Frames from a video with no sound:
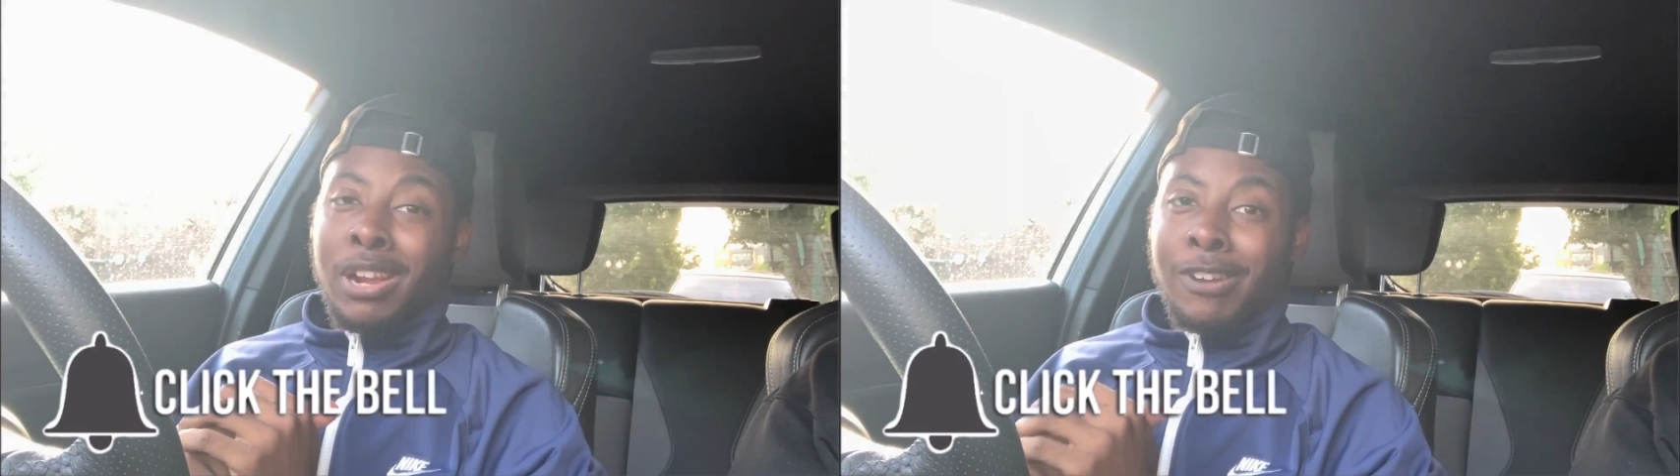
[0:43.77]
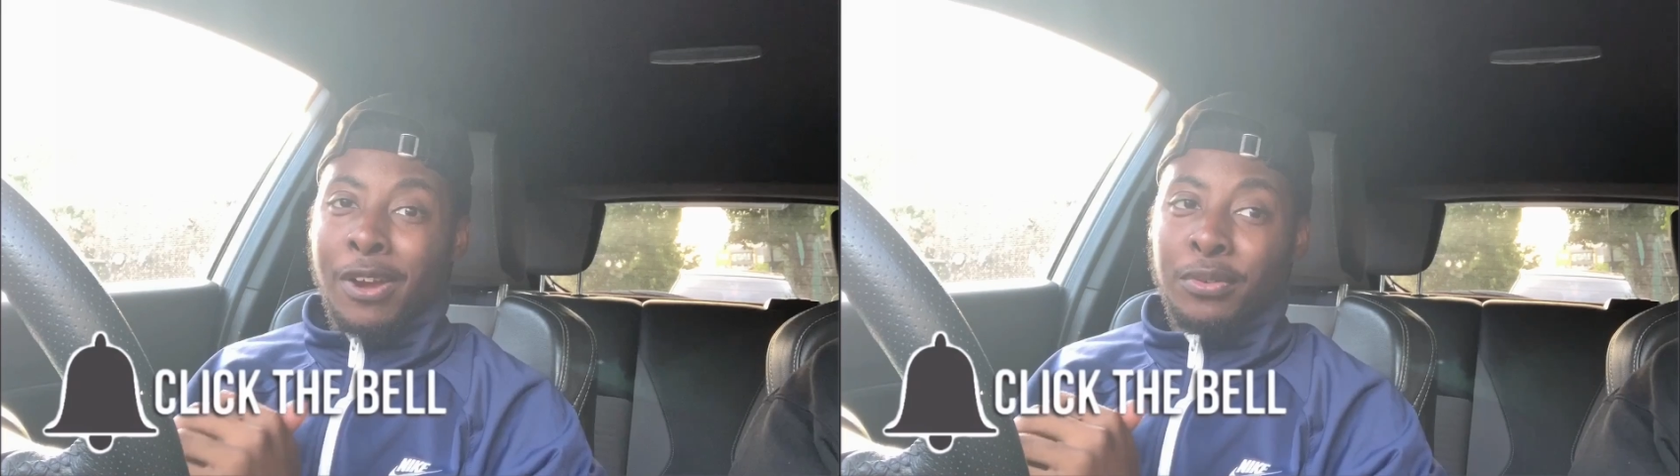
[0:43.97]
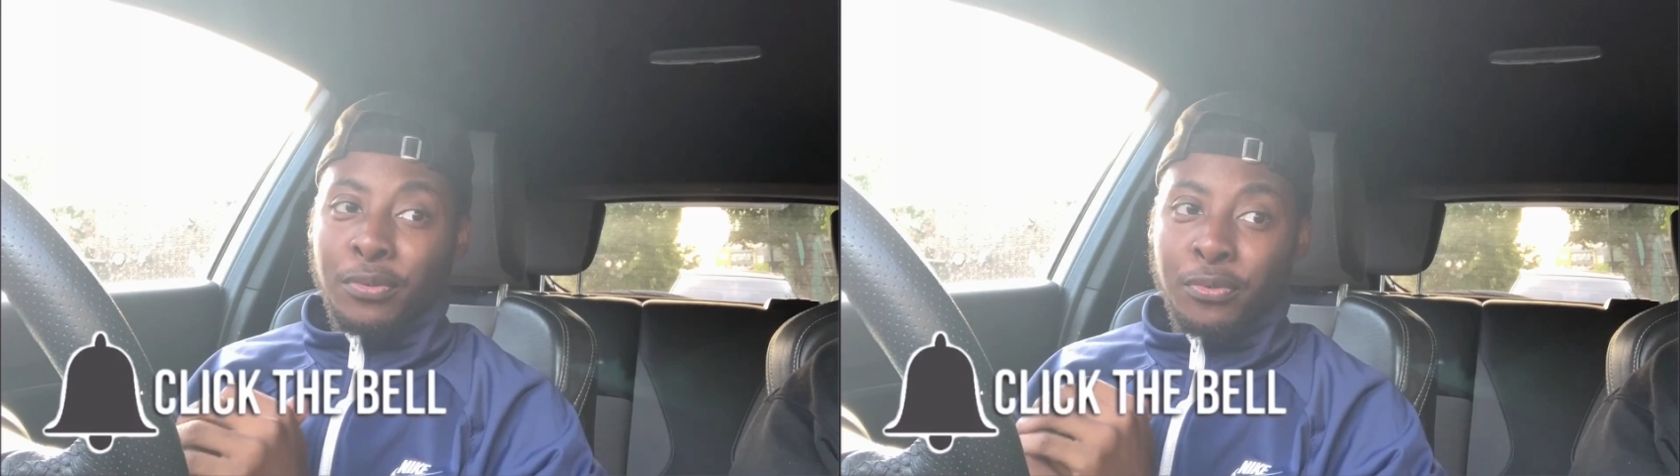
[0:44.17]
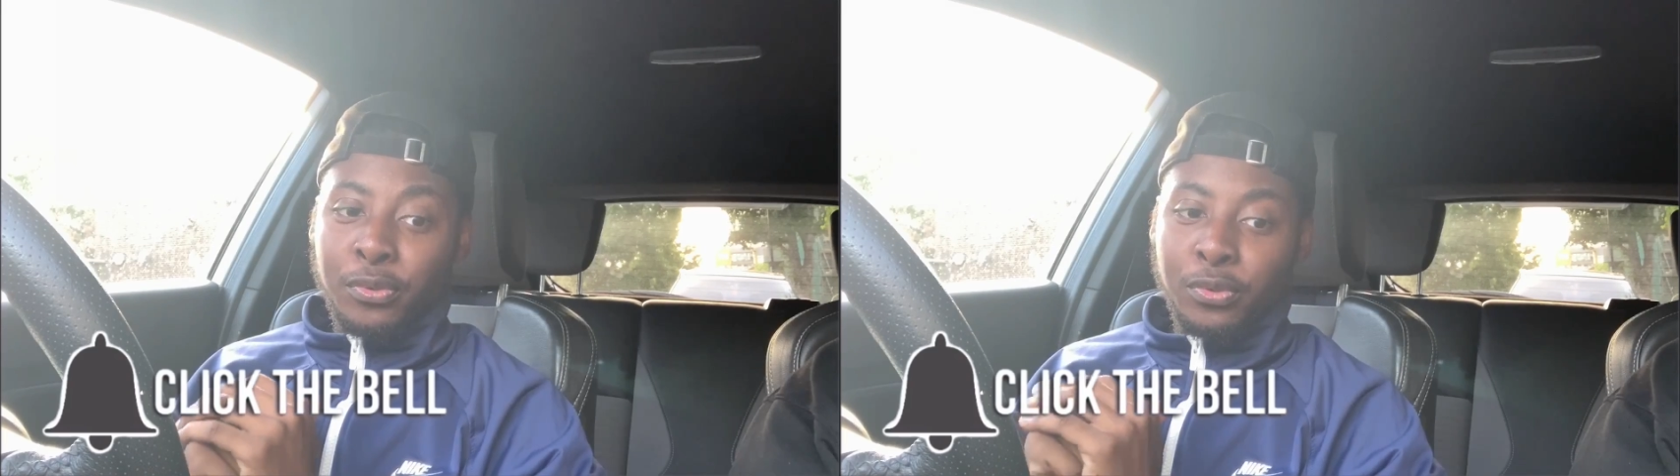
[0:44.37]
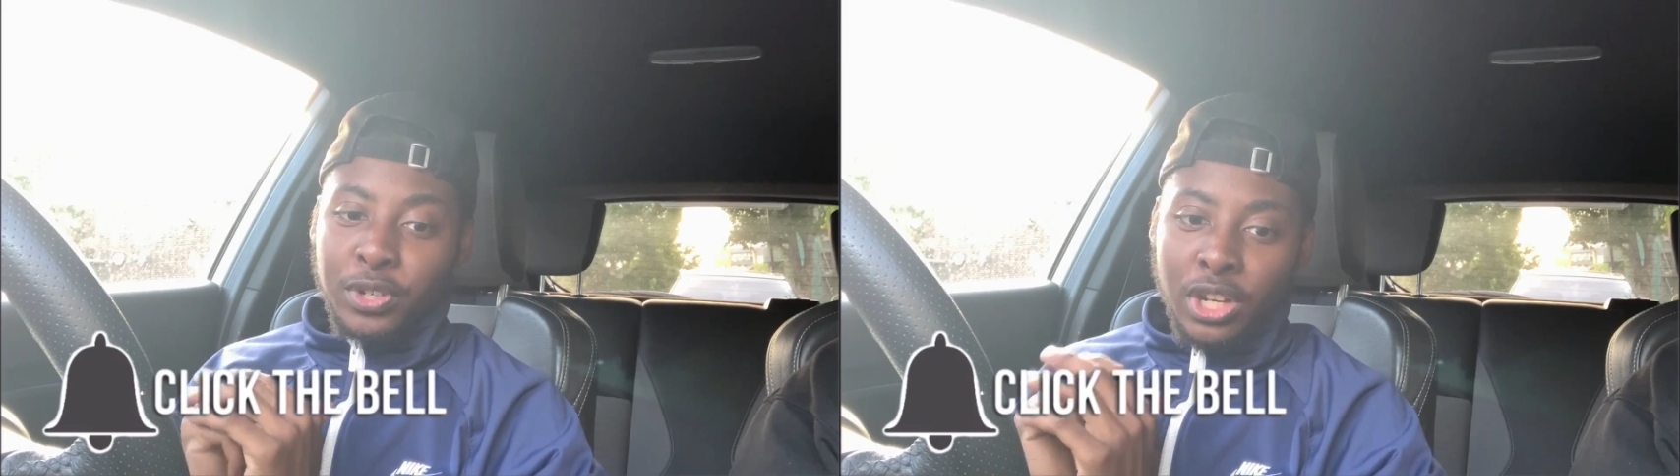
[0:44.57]
around
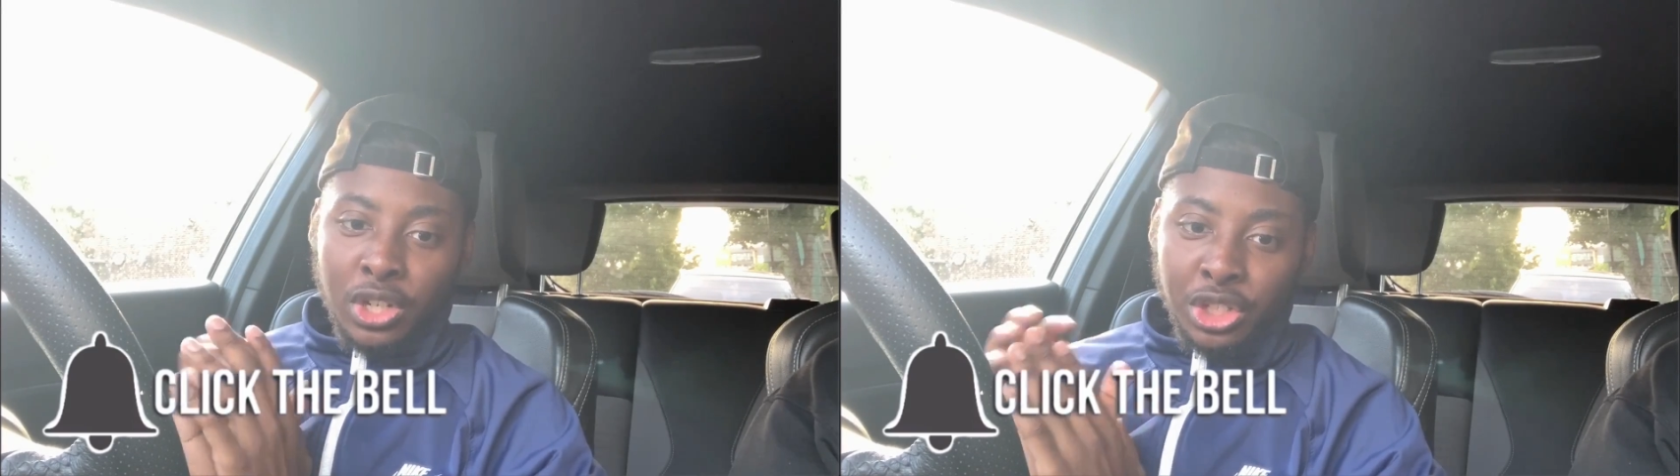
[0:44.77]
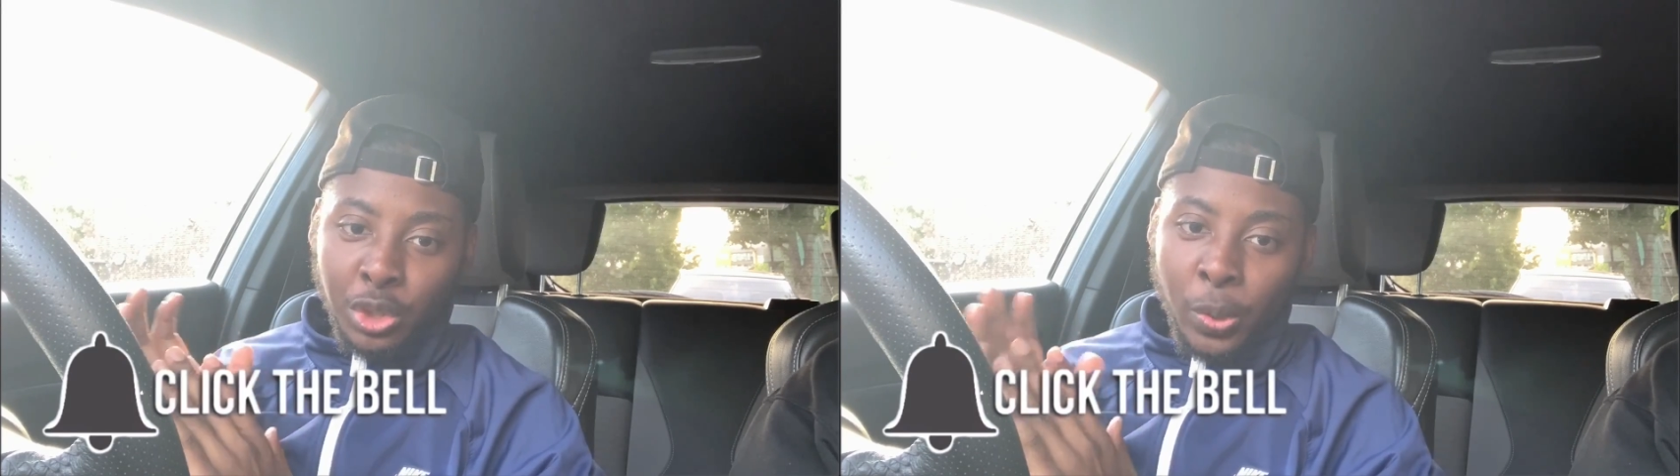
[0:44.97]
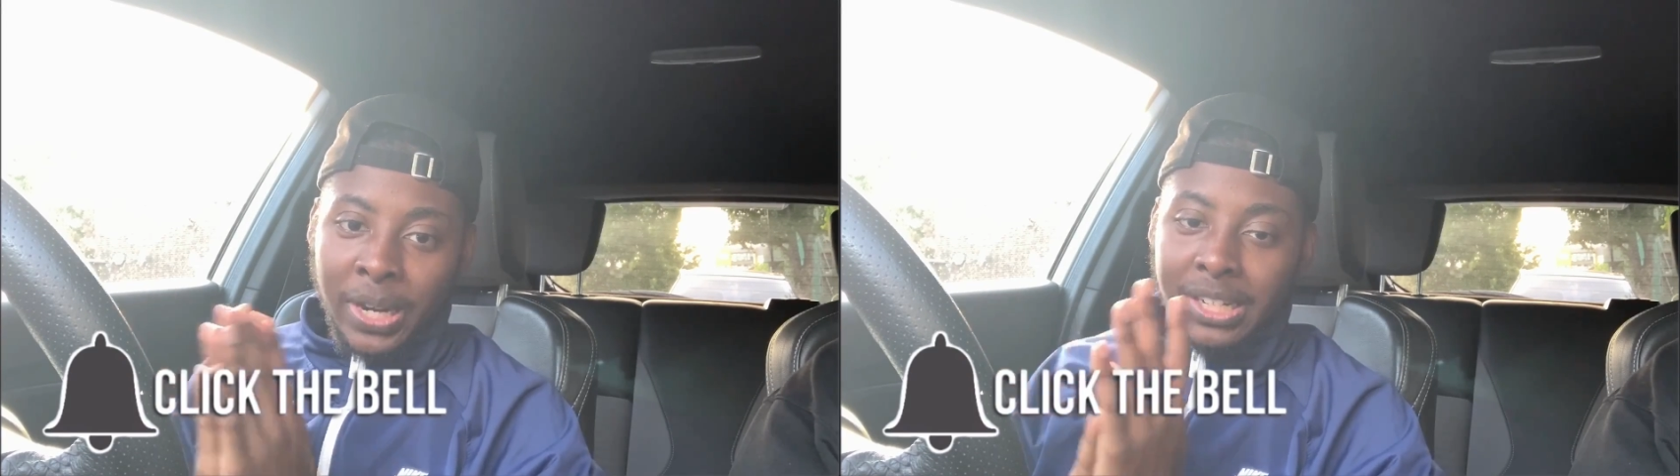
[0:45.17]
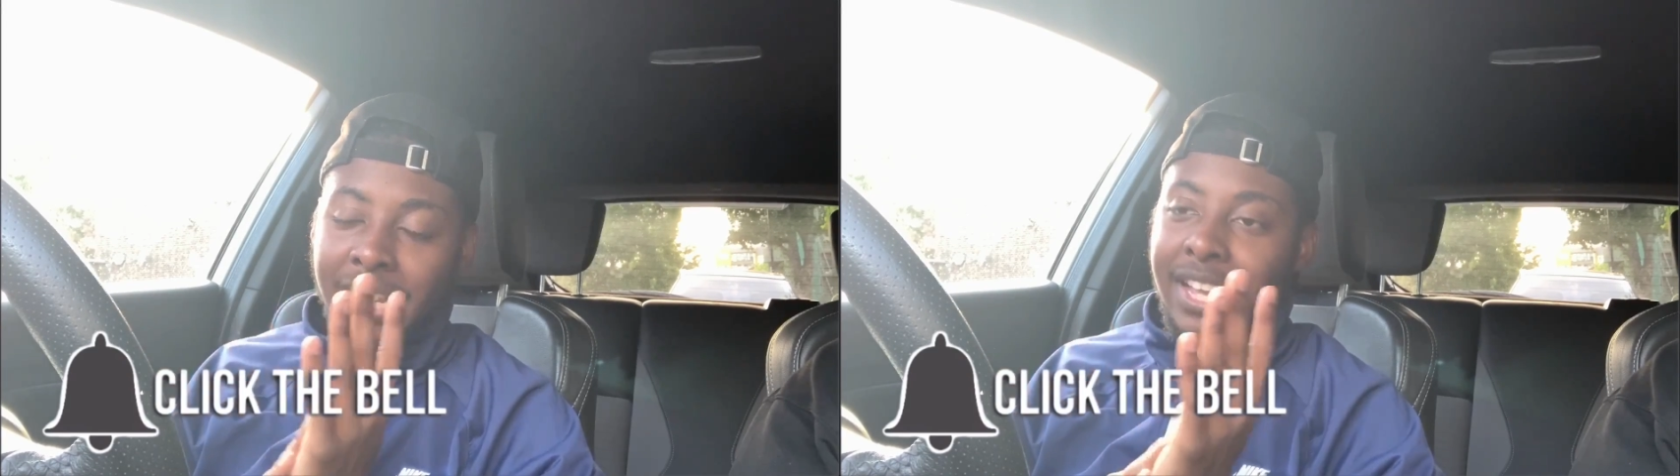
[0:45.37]
300 quid,